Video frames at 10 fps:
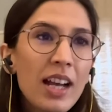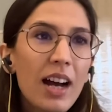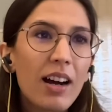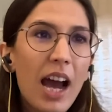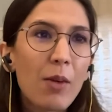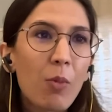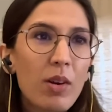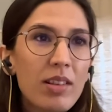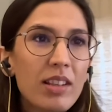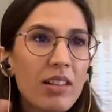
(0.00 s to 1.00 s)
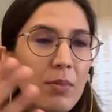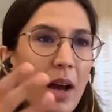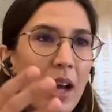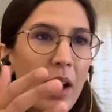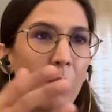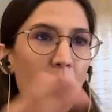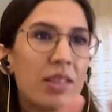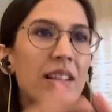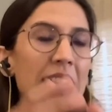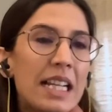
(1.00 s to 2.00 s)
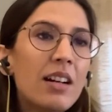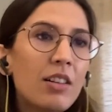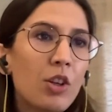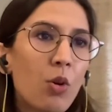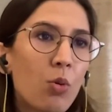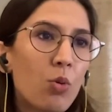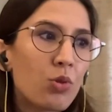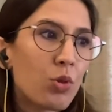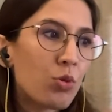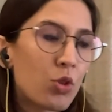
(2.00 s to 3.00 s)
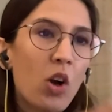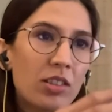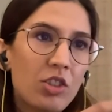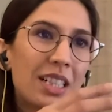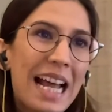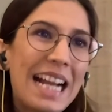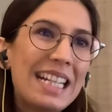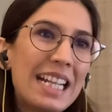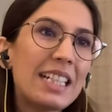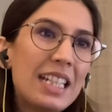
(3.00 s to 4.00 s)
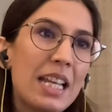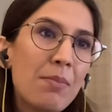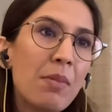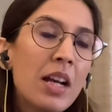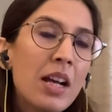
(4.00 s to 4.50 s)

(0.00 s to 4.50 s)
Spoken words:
And what is a leader, who's got such a tight-knit team